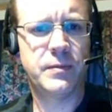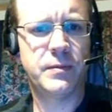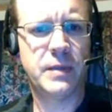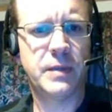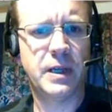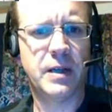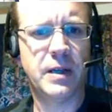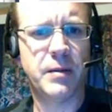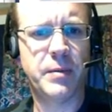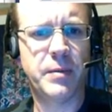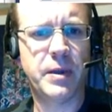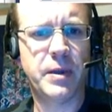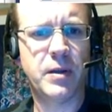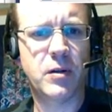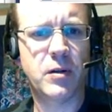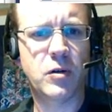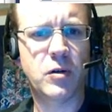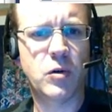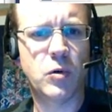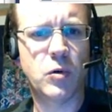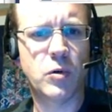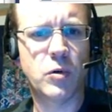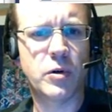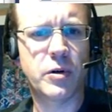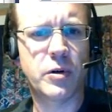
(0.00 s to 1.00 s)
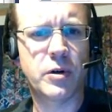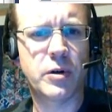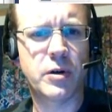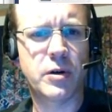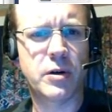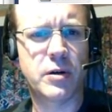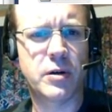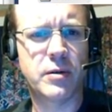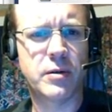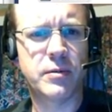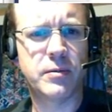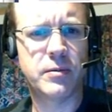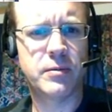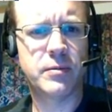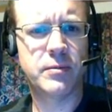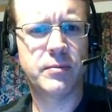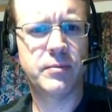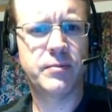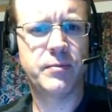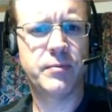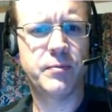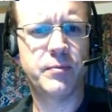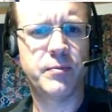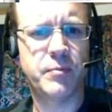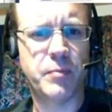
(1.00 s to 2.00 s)
LBL quarter,
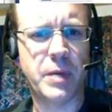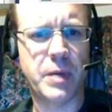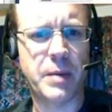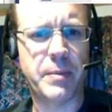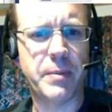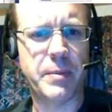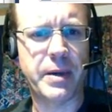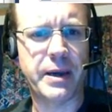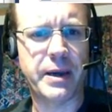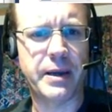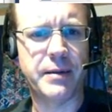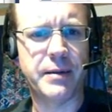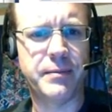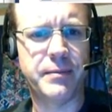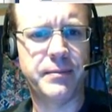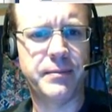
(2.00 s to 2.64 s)
my bad.